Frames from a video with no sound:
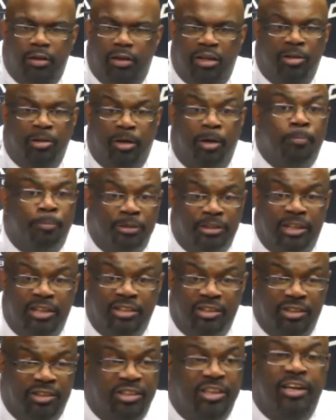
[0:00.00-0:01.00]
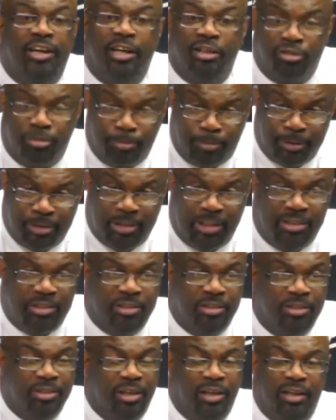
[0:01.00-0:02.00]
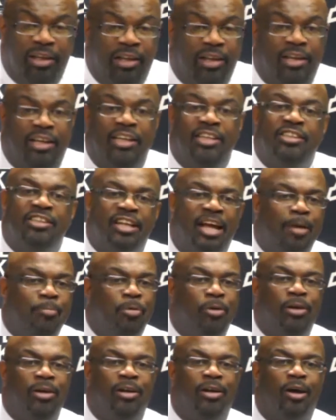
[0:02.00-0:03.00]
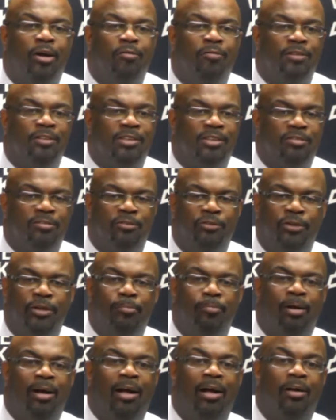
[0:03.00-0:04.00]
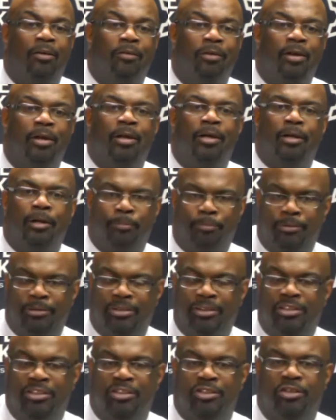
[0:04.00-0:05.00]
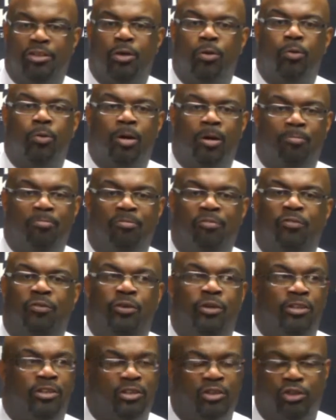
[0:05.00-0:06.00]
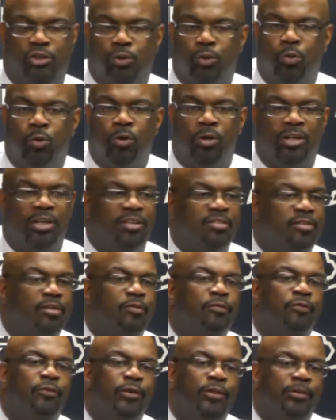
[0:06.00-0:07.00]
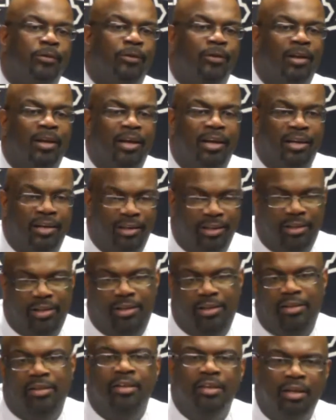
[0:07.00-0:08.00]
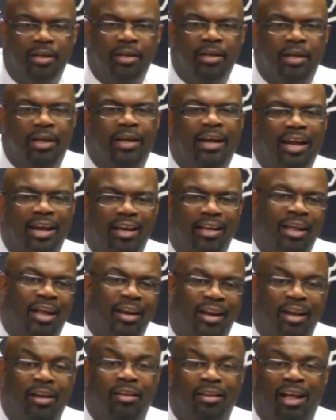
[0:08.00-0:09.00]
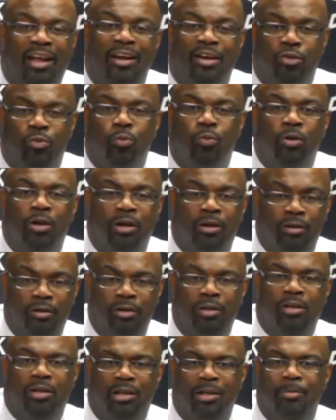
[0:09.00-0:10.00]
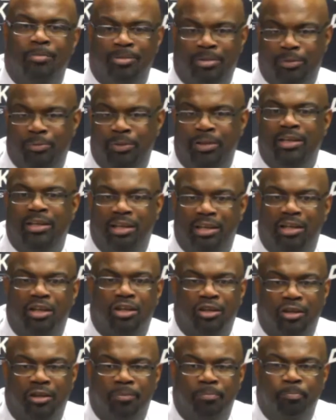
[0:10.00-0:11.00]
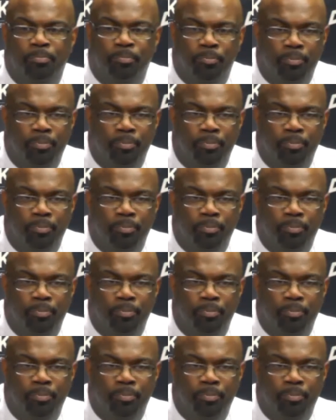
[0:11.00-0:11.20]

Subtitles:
Their possessions, their extra possessions. And each time you get an offensive rebound, the percentages go up for us to score or get to the free throw line. And that is one glimpse that we did look good.